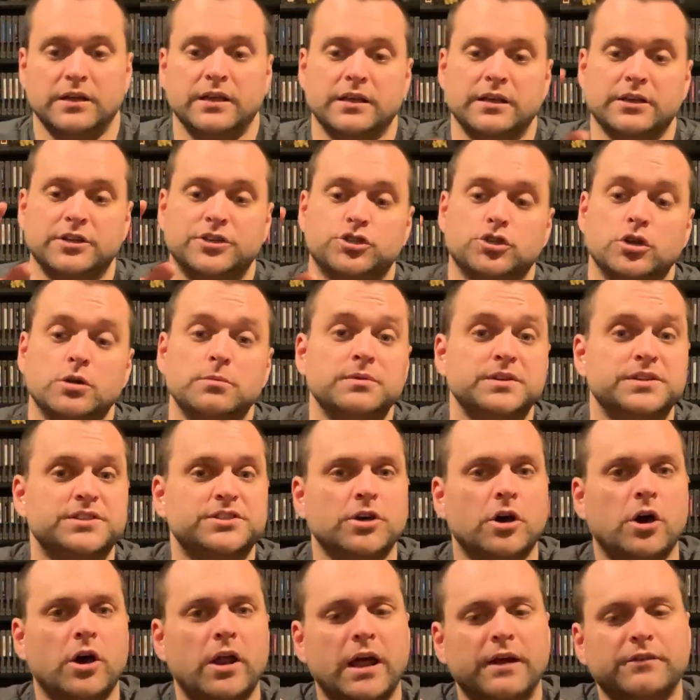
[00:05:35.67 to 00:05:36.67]
Extremely
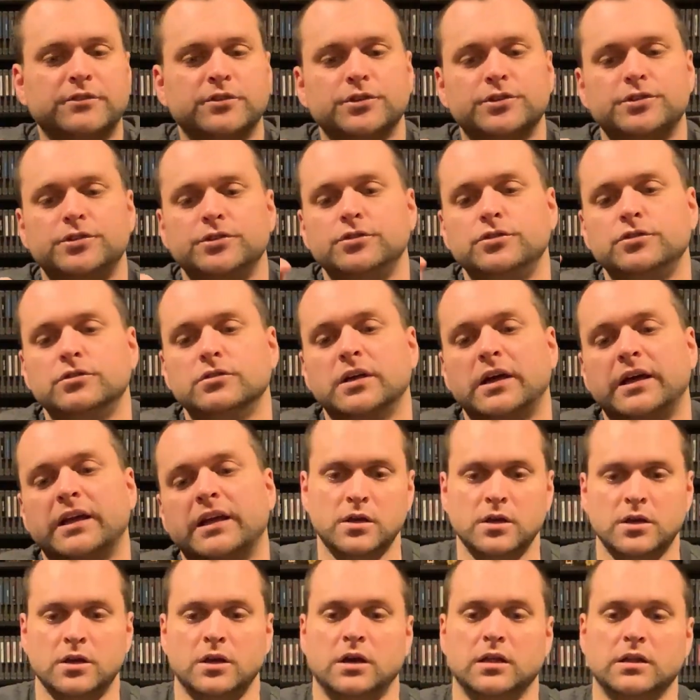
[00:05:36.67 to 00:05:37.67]
sought after too. Like,
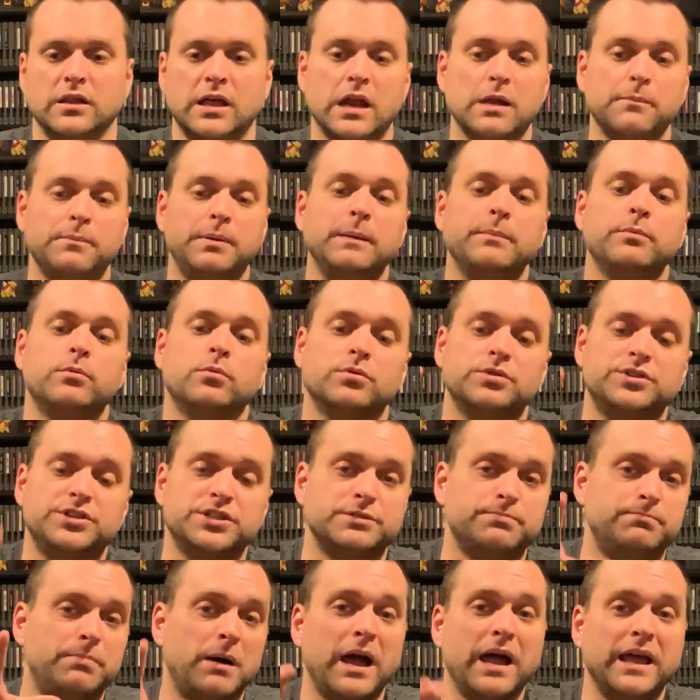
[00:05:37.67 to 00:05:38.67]
a lot of people were
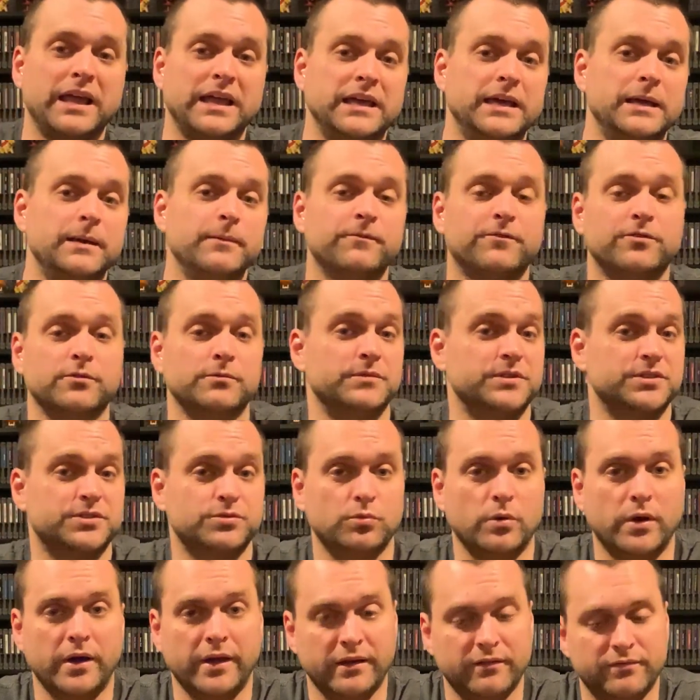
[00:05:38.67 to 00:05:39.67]
just buying him from this
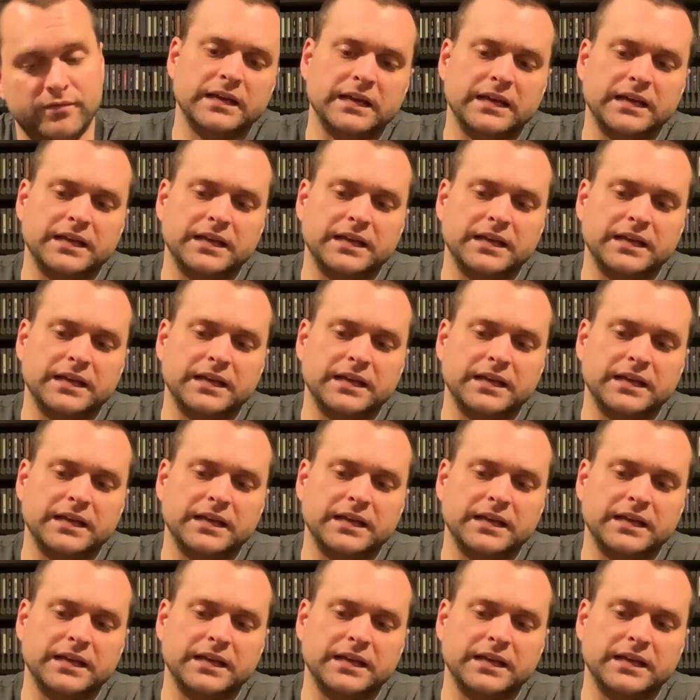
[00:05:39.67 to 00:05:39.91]
wave.